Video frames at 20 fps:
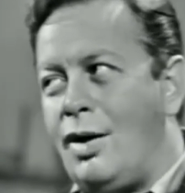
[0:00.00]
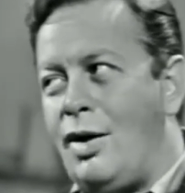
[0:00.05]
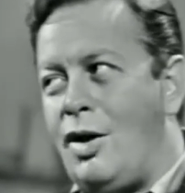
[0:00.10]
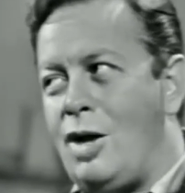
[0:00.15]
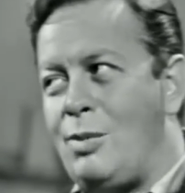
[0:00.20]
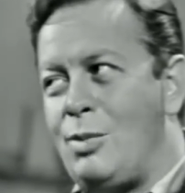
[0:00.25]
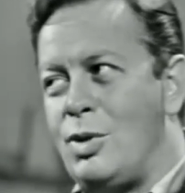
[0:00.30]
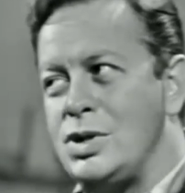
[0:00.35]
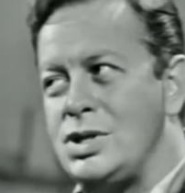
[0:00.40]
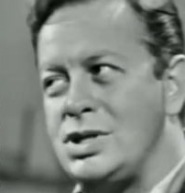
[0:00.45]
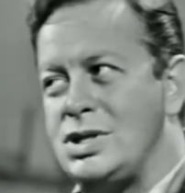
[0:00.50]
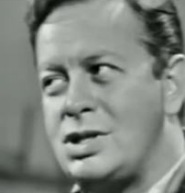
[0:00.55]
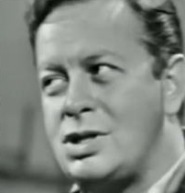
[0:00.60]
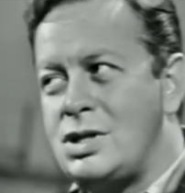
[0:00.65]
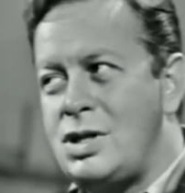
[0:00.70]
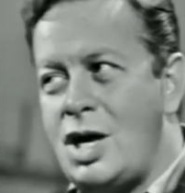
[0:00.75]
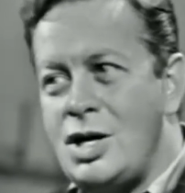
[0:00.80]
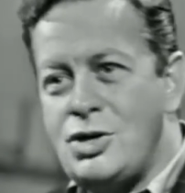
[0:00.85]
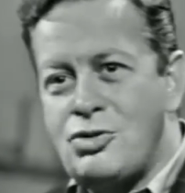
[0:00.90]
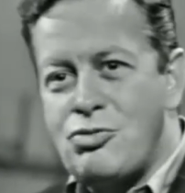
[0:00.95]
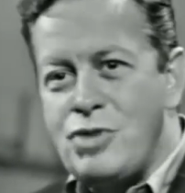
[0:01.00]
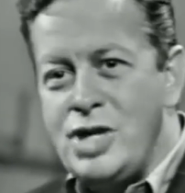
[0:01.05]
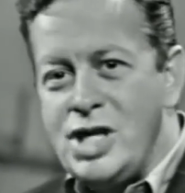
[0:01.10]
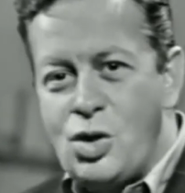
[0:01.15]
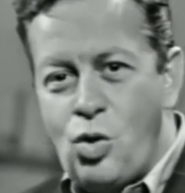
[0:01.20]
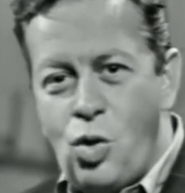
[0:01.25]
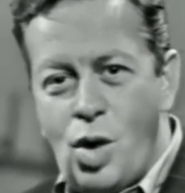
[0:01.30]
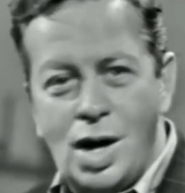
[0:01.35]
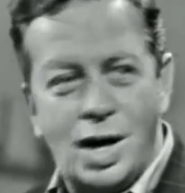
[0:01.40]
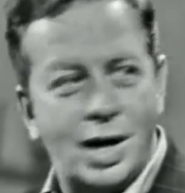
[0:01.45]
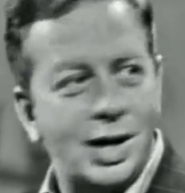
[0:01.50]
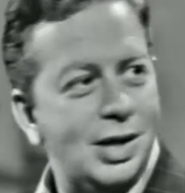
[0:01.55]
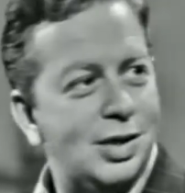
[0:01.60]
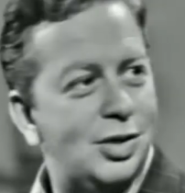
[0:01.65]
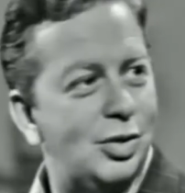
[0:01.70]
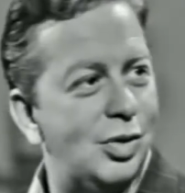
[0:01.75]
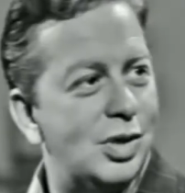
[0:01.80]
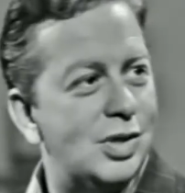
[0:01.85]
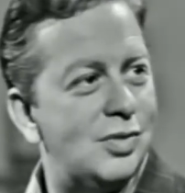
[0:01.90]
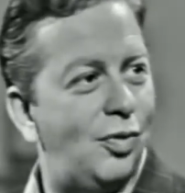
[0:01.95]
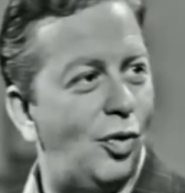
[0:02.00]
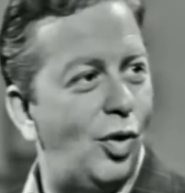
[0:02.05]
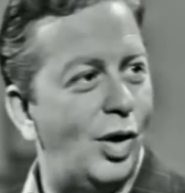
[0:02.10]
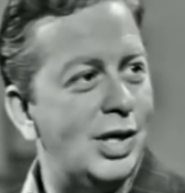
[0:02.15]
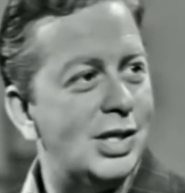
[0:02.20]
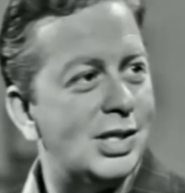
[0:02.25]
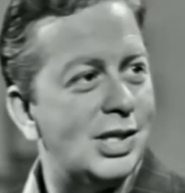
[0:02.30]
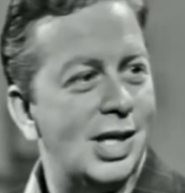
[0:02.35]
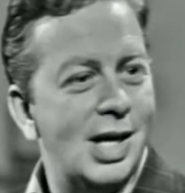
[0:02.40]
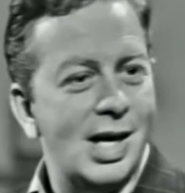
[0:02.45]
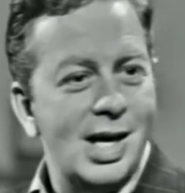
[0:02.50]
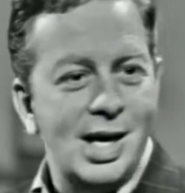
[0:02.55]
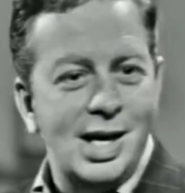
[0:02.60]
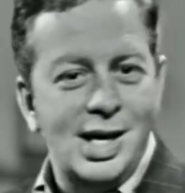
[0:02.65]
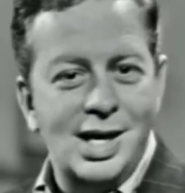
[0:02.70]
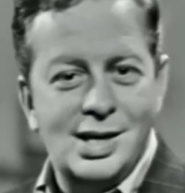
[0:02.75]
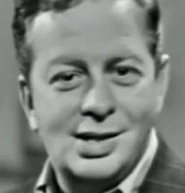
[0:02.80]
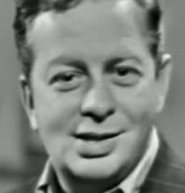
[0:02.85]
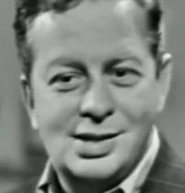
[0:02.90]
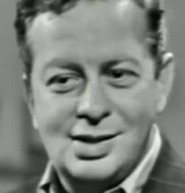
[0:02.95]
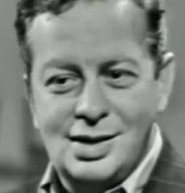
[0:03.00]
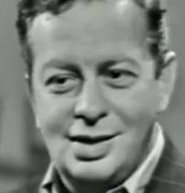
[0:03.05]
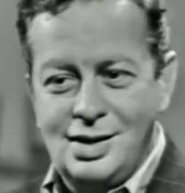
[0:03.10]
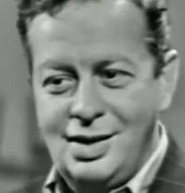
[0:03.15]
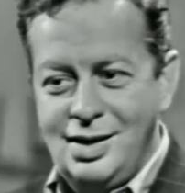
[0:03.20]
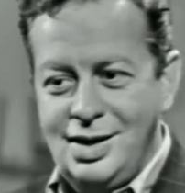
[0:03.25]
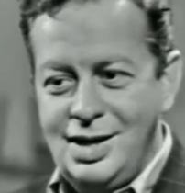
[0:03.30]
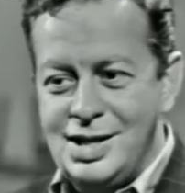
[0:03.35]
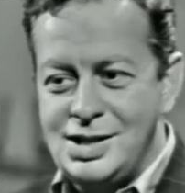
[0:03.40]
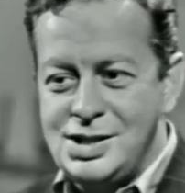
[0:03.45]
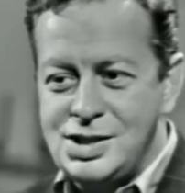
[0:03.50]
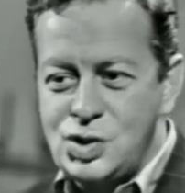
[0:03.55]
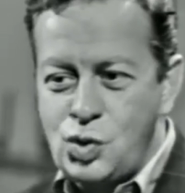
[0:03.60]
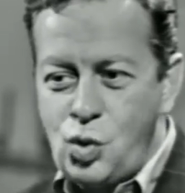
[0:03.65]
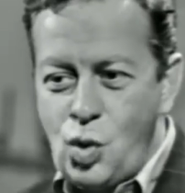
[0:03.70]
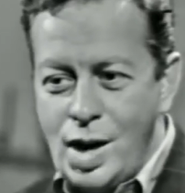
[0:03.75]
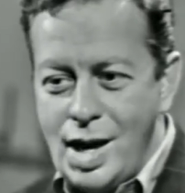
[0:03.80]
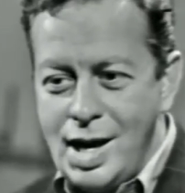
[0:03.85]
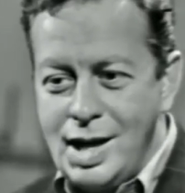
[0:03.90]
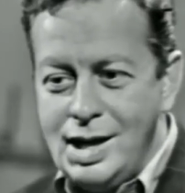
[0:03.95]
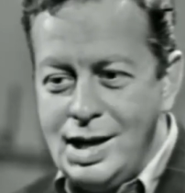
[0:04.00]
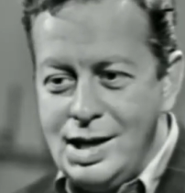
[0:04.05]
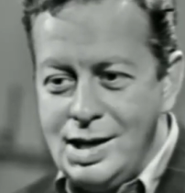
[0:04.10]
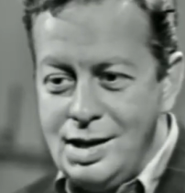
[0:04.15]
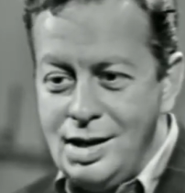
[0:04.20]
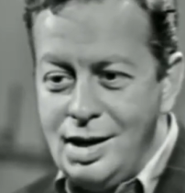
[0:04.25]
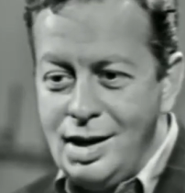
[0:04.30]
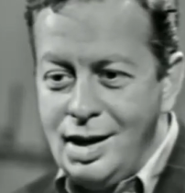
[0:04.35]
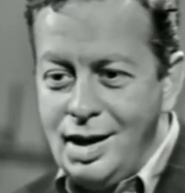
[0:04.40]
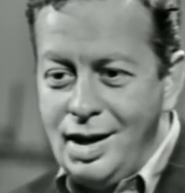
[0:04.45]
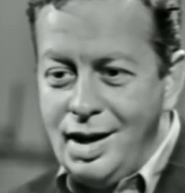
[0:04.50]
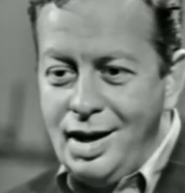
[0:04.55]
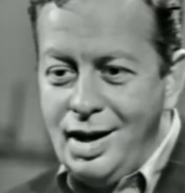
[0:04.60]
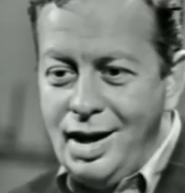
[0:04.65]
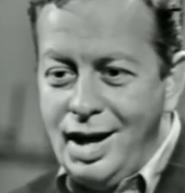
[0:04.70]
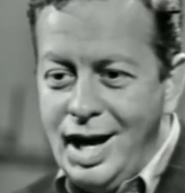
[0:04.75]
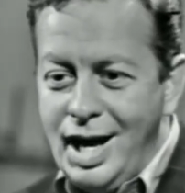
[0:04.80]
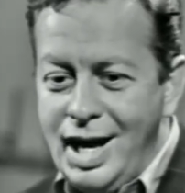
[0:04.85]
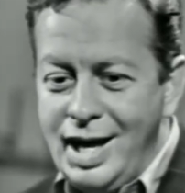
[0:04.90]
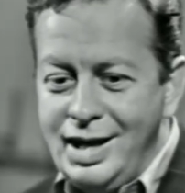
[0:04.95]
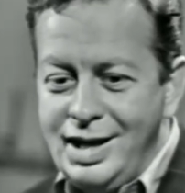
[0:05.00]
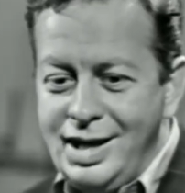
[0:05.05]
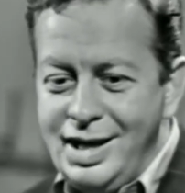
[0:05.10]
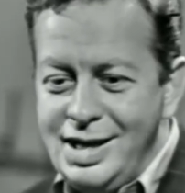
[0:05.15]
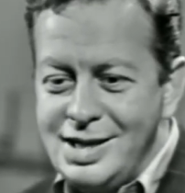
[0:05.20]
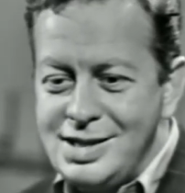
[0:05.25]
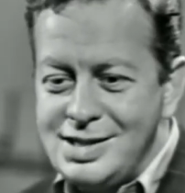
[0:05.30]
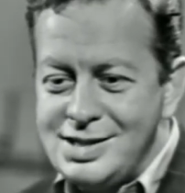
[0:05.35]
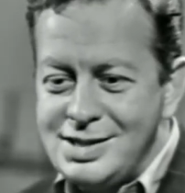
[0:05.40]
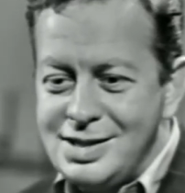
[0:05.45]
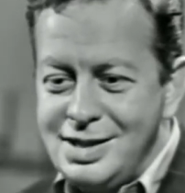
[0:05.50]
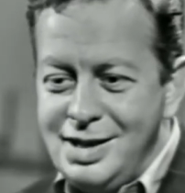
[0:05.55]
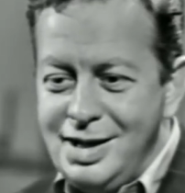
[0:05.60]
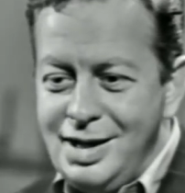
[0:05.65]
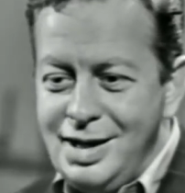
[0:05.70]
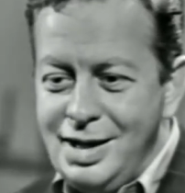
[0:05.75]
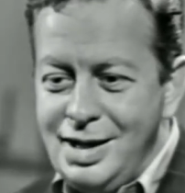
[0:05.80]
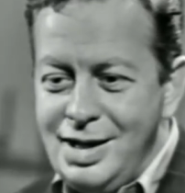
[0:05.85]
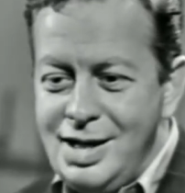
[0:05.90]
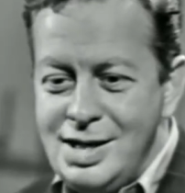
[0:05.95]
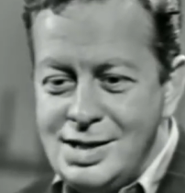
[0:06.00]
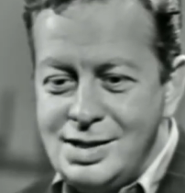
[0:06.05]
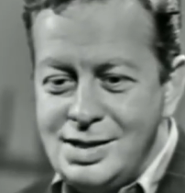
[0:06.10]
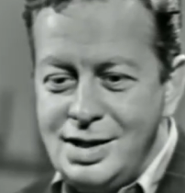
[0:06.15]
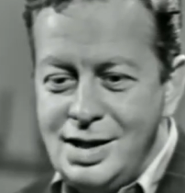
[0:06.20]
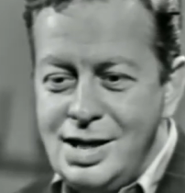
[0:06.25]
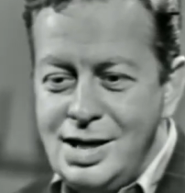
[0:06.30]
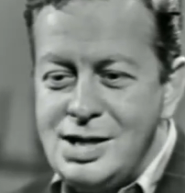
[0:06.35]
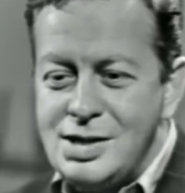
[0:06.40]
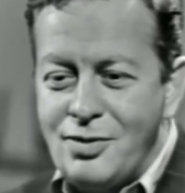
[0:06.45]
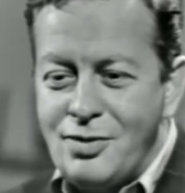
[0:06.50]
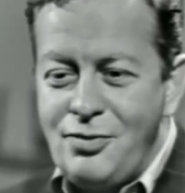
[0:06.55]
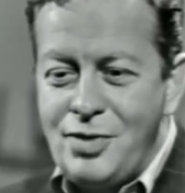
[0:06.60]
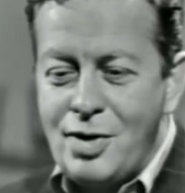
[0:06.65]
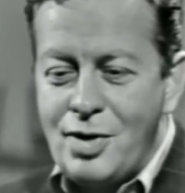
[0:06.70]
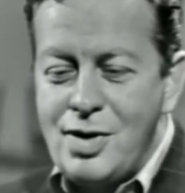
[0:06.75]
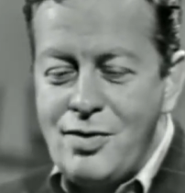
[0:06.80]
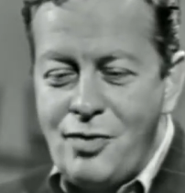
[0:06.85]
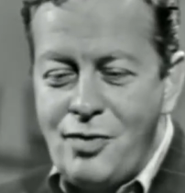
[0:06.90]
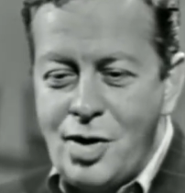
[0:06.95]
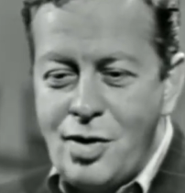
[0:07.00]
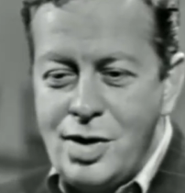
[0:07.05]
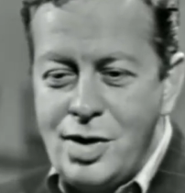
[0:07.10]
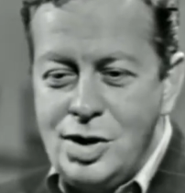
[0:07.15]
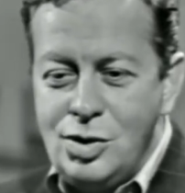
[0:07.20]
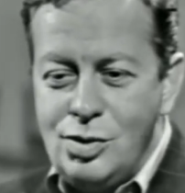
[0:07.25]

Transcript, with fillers: almost country quality to his voice. It's, uh, it's twangy, and it's, he's, the, he's a very, very